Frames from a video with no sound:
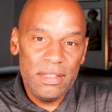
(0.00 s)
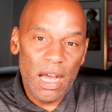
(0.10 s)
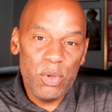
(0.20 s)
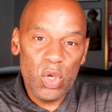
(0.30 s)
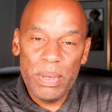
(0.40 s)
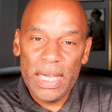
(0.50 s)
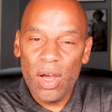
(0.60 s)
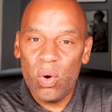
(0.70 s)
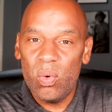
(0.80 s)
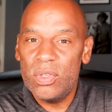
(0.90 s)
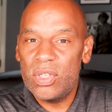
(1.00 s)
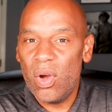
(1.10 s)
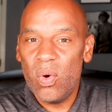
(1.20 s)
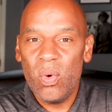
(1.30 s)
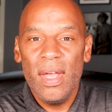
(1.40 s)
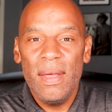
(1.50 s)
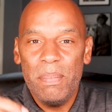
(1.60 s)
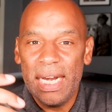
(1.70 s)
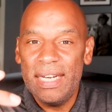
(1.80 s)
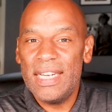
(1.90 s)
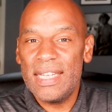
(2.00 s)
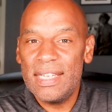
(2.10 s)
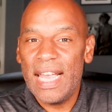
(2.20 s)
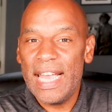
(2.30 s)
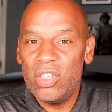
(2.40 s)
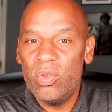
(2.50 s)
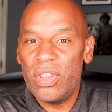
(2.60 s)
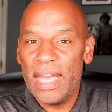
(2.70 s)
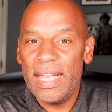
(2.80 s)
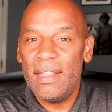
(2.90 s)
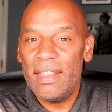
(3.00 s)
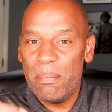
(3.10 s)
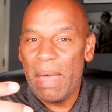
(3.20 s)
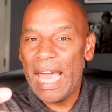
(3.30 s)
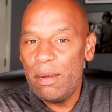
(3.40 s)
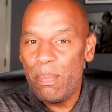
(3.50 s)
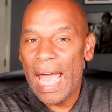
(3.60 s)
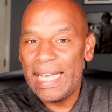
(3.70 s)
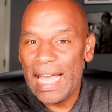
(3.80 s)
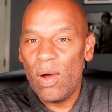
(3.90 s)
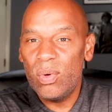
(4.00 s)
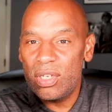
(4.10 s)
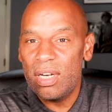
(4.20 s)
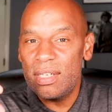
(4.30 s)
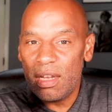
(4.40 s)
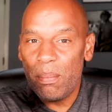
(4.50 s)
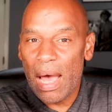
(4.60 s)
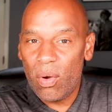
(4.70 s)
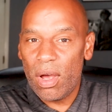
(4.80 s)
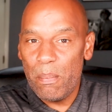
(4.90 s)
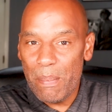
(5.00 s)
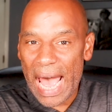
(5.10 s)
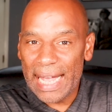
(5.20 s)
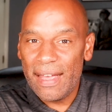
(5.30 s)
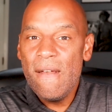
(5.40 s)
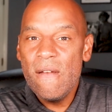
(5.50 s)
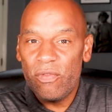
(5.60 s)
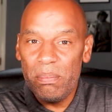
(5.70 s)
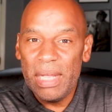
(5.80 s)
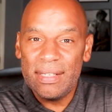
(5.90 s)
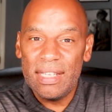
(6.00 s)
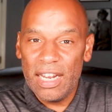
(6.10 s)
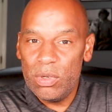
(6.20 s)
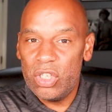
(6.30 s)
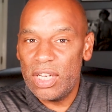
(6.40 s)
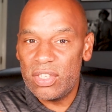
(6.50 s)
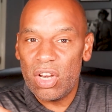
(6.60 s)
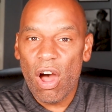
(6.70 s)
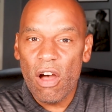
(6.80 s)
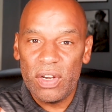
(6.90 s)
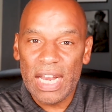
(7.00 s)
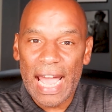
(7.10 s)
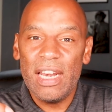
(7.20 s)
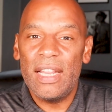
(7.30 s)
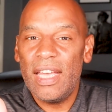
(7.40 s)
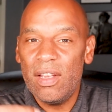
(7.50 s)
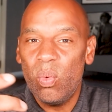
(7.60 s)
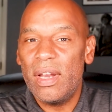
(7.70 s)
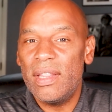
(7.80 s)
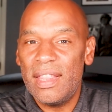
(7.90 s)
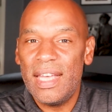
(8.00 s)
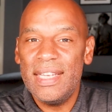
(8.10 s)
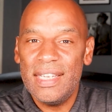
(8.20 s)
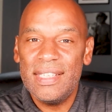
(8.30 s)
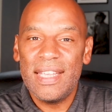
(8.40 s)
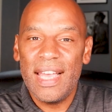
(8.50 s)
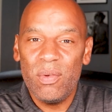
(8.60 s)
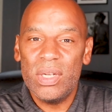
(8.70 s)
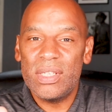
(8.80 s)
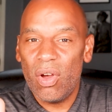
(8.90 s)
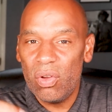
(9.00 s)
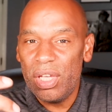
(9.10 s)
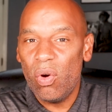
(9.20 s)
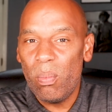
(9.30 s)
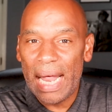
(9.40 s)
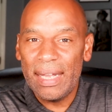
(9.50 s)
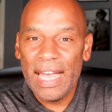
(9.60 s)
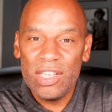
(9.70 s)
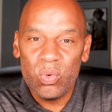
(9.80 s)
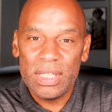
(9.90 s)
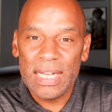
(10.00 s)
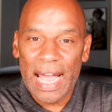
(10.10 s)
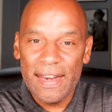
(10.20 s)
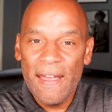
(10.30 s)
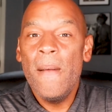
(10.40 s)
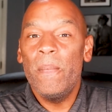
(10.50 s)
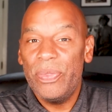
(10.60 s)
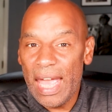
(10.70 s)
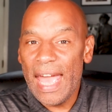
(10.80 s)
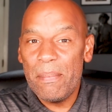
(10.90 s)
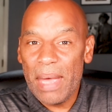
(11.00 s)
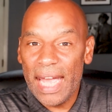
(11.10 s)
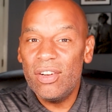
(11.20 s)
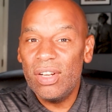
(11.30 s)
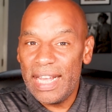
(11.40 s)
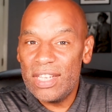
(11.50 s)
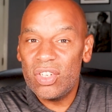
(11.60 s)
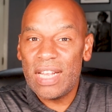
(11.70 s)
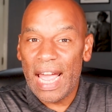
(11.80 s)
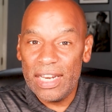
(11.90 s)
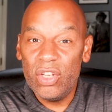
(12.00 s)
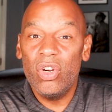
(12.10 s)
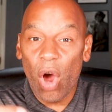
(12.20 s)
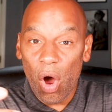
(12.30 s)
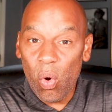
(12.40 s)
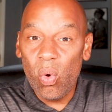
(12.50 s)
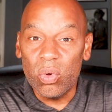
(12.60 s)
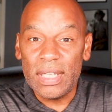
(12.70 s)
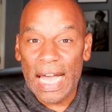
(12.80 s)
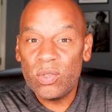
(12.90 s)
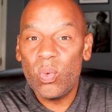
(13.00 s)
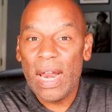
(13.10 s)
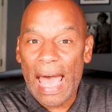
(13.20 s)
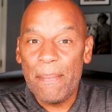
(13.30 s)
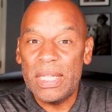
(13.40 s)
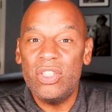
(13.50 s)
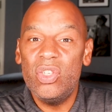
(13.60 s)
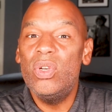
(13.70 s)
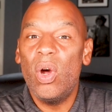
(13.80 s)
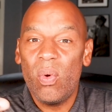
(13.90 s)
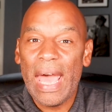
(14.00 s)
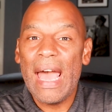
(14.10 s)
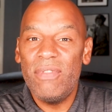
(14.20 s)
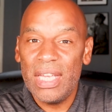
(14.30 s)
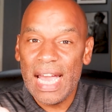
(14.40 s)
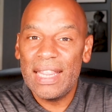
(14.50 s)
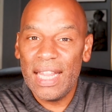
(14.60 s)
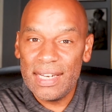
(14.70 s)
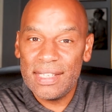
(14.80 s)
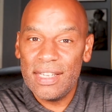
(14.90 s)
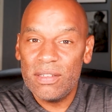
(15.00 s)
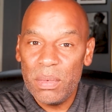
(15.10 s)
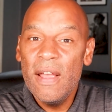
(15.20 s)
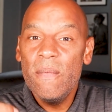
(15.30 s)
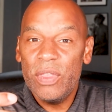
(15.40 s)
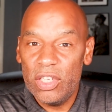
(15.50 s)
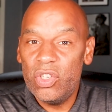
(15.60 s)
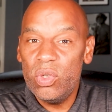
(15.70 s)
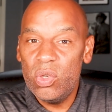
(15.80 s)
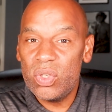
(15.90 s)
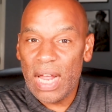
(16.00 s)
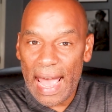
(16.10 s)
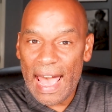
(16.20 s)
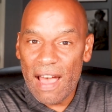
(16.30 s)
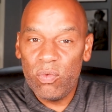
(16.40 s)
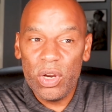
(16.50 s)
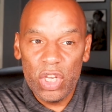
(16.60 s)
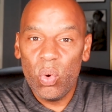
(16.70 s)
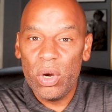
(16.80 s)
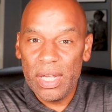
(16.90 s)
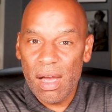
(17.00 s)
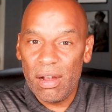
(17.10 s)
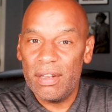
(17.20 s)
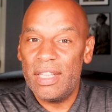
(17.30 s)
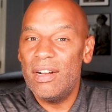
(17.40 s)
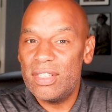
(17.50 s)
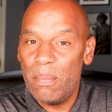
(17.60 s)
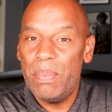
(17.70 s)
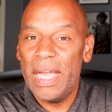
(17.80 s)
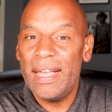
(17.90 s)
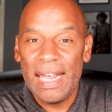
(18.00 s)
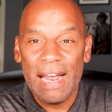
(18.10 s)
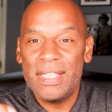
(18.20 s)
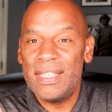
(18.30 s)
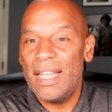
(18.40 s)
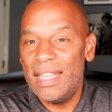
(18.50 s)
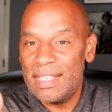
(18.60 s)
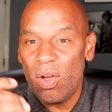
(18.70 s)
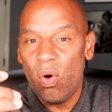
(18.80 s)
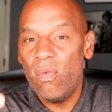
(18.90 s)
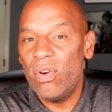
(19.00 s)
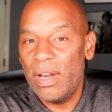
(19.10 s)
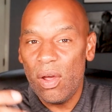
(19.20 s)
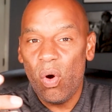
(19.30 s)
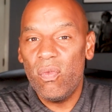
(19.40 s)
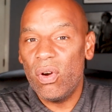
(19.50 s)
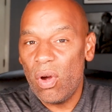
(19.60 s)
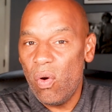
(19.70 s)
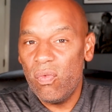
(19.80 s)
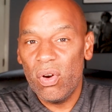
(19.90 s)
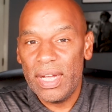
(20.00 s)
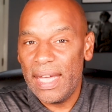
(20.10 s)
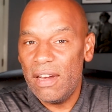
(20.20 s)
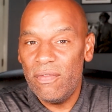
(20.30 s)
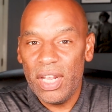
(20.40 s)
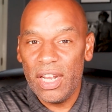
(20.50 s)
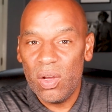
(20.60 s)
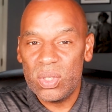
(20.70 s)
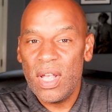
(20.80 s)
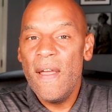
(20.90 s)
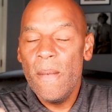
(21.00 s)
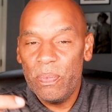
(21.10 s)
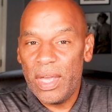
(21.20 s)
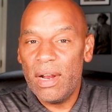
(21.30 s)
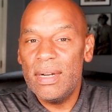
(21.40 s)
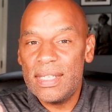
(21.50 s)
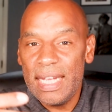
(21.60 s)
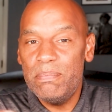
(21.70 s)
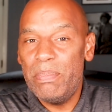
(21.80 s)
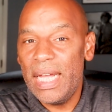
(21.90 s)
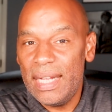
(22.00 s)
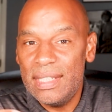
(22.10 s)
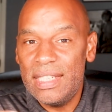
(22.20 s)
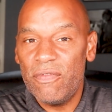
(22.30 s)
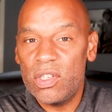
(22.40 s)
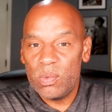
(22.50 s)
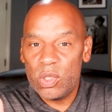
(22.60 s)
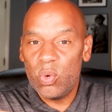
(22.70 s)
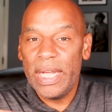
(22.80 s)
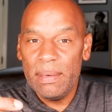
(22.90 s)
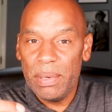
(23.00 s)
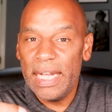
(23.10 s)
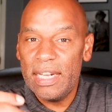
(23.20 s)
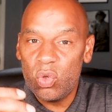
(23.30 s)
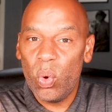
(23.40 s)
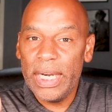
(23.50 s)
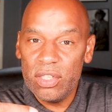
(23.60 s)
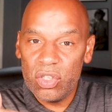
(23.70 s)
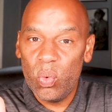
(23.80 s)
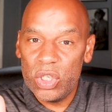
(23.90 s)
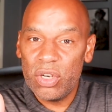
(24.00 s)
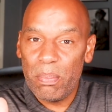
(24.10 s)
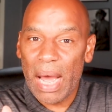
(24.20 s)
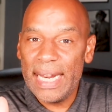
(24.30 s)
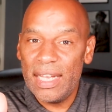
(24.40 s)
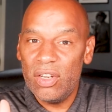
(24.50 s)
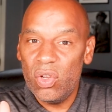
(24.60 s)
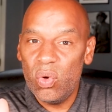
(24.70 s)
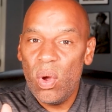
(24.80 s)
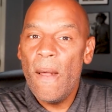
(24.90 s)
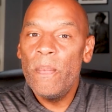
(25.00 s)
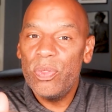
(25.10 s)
WBO. But in just in case you think that Manny Pacquiao was going to somehow come back from this and it was just an off night, I think one of the things he said was, oh, you know, my legs were tight. Yeah, man, your legs are tight. You're old. That's what happens. You don't have the athleticism that you used to have when you were younger. There's a big, and I've said this over and over and over again in videos, there is a big difference between being 22, what your body can do